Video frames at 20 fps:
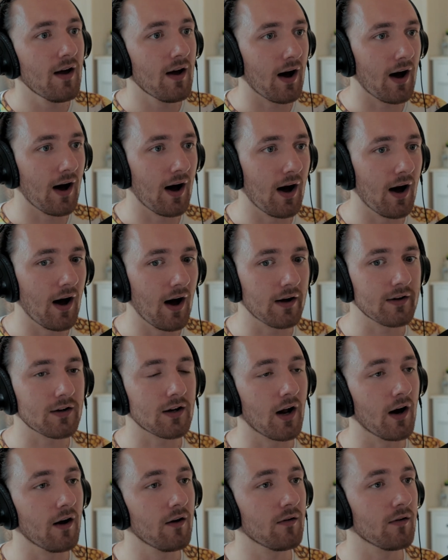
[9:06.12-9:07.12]

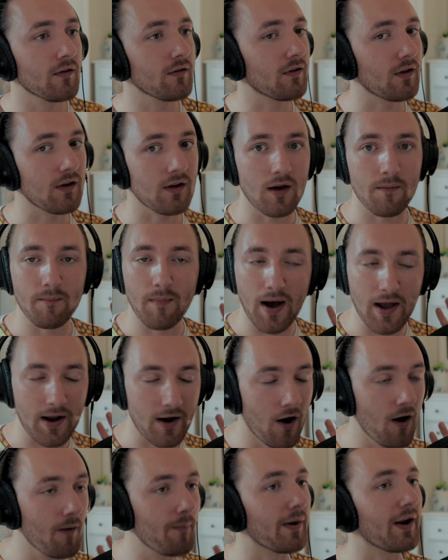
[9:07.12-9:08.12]
it might
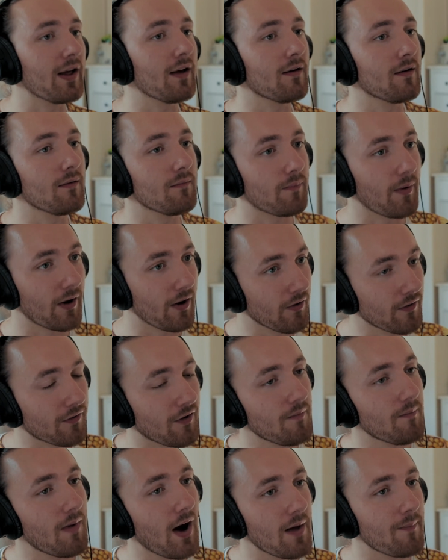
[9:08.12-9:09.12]
not, but it
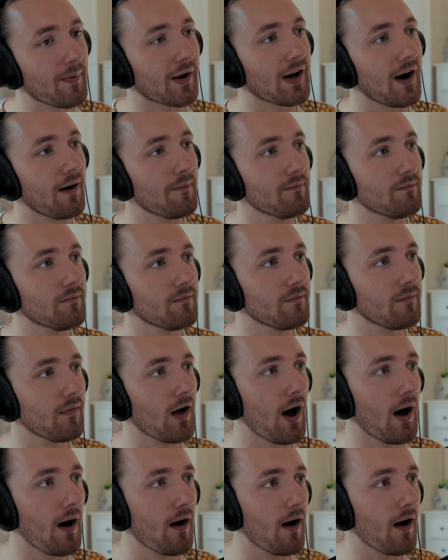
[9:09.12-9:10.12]
also might become
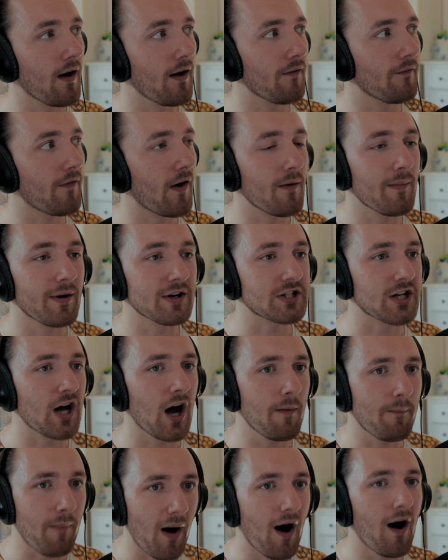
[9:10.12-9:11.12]
very much
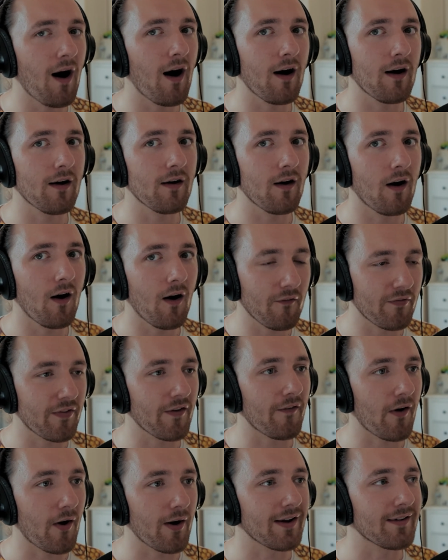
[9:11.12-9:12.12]
a part of the
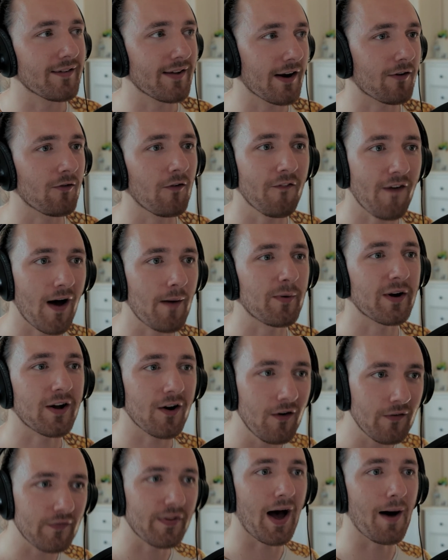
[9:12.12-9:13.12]
very integral fabric
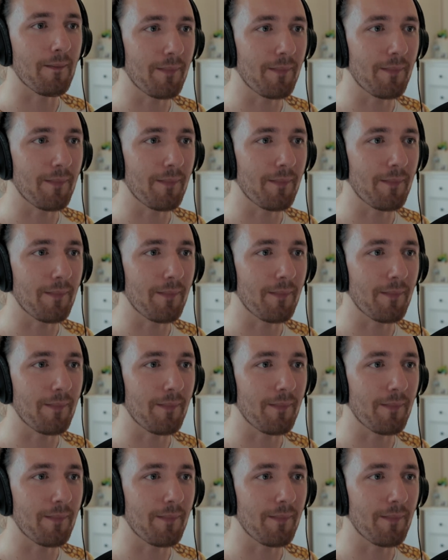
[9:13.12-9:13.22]
of that